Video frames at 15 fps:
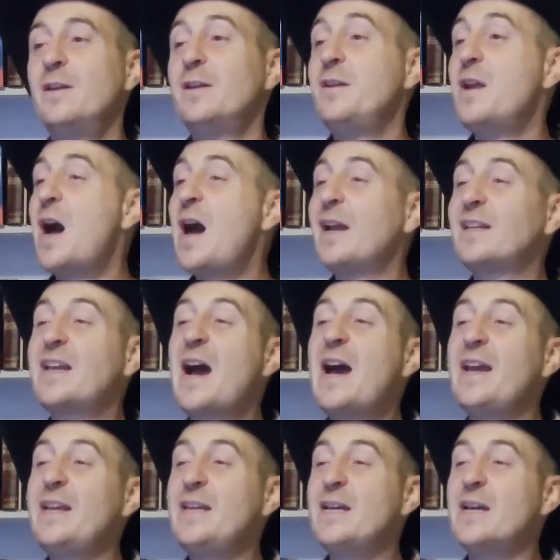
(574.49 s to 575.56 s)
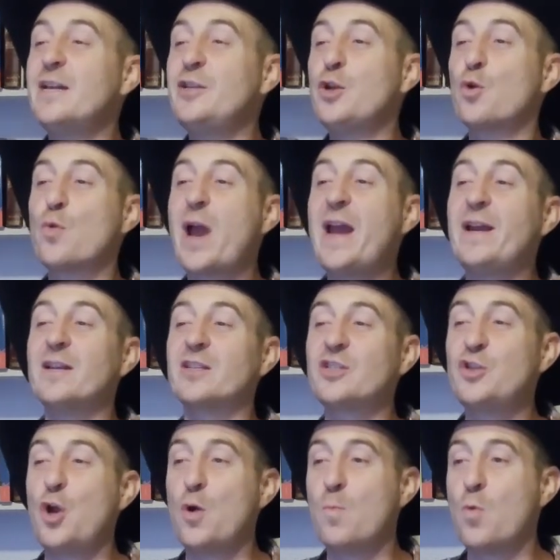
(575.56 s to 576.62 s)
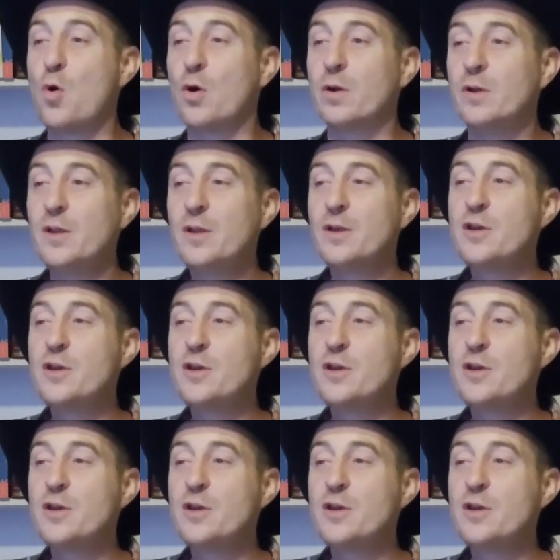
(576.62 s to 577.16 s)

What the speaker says: Not Gaia and Uranus no more.